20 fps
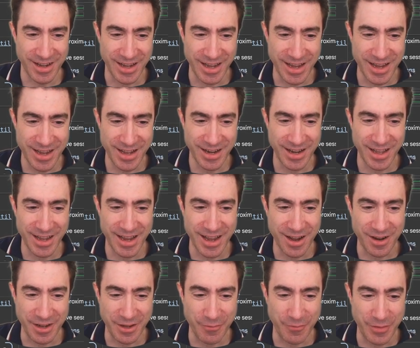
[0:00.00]
in a
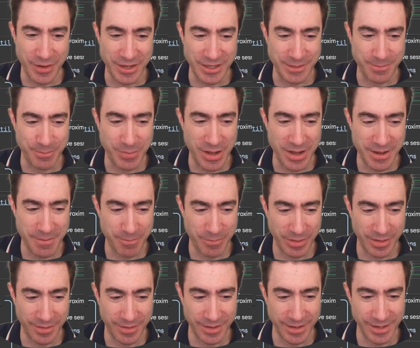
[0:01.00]
Hugging Face
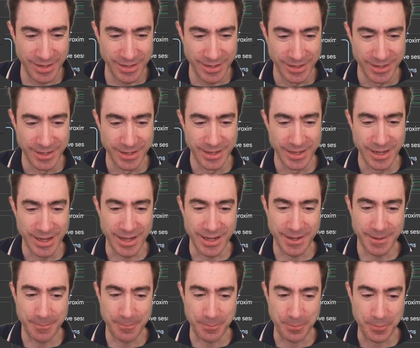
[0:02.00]
pipeline.
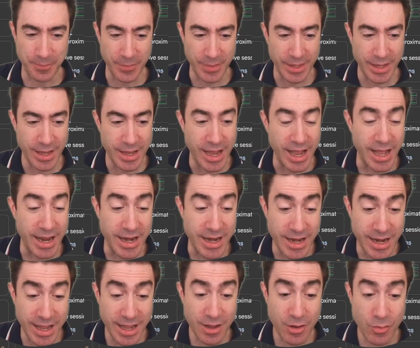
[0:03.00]
And
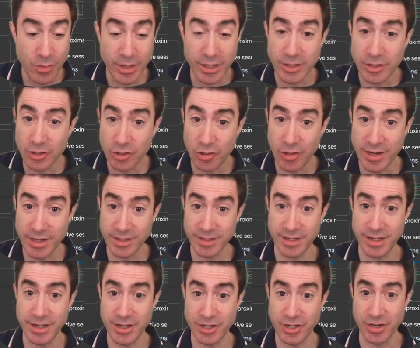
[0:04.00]
now
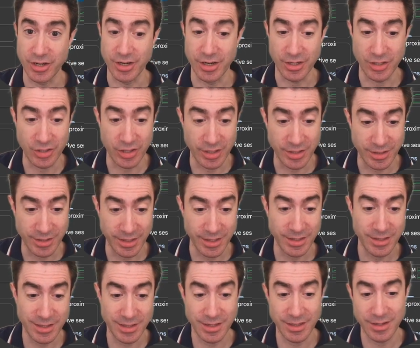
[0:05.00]
translation.
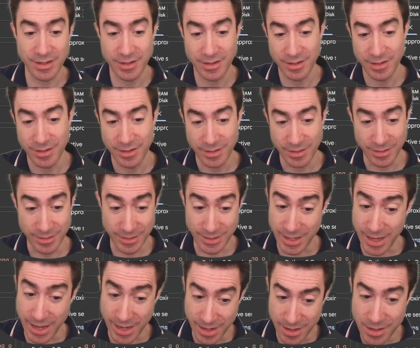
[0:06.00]
Translating,
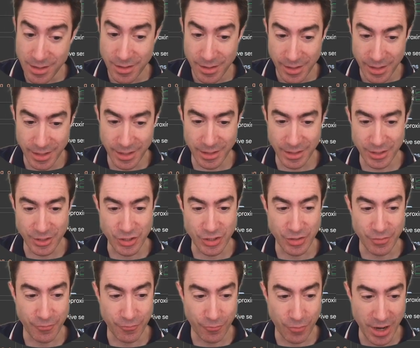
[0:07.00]
say, English
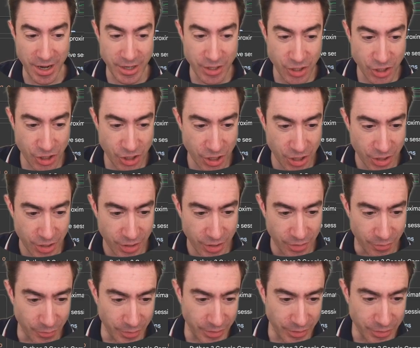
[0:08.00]
to French.
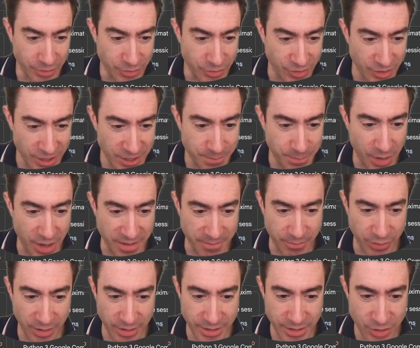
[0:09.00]
We'll use this
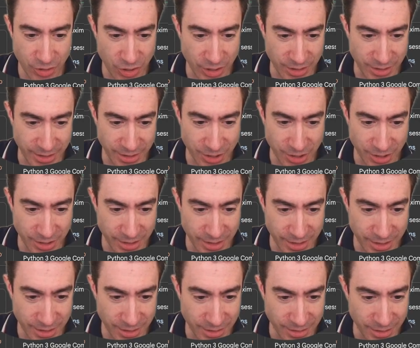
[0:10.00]
pipeline, translation
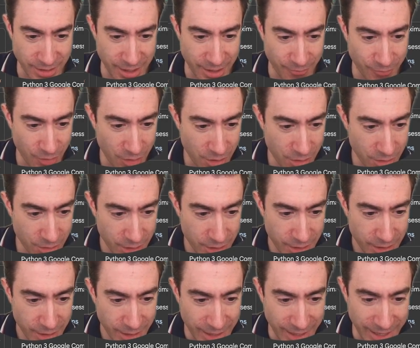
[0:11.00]
EN to FR.
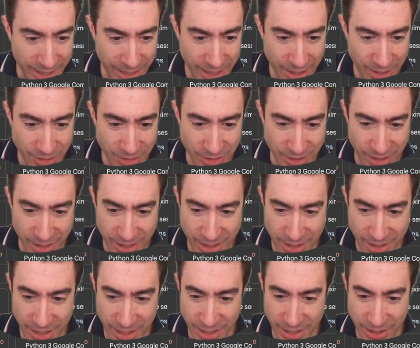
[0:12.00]
And
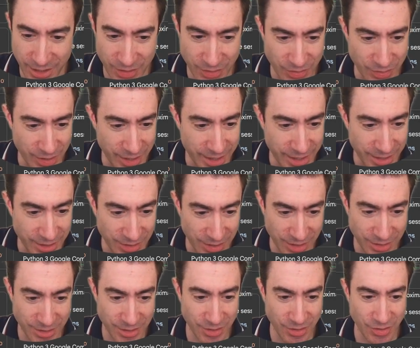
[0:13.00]
here is a
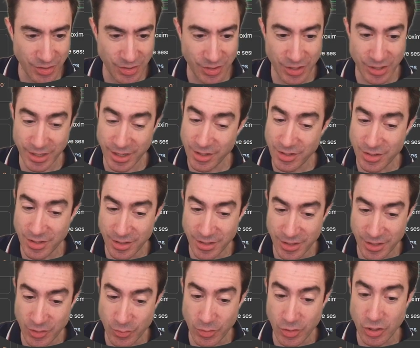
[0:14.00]
sentence. The data
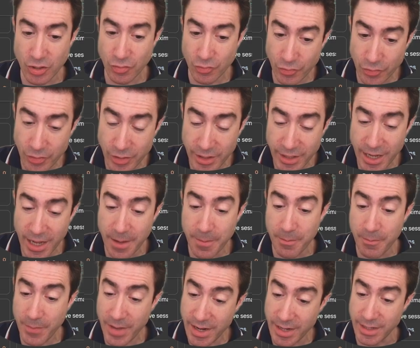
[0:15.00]
scientists were truly
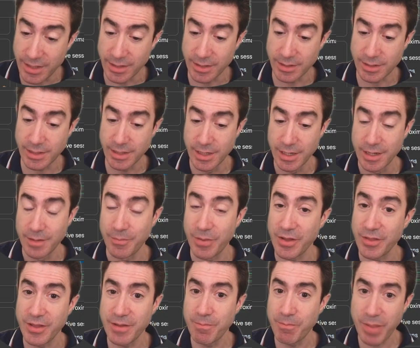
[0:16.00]
amazed by
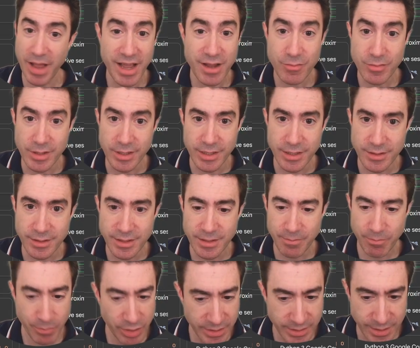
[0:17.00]
the power and
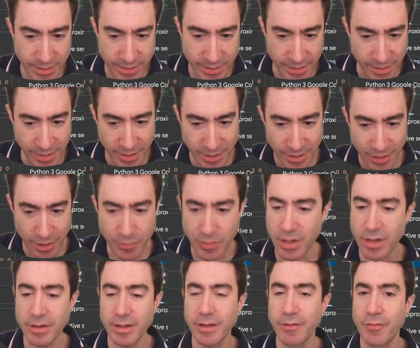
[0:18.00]
simplicity of the
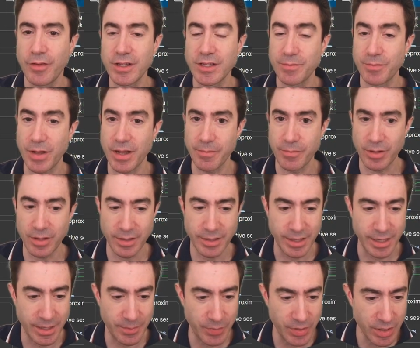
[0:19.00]
Hugging Face pipeline
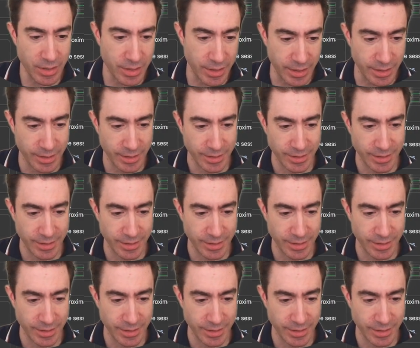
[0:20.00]
API.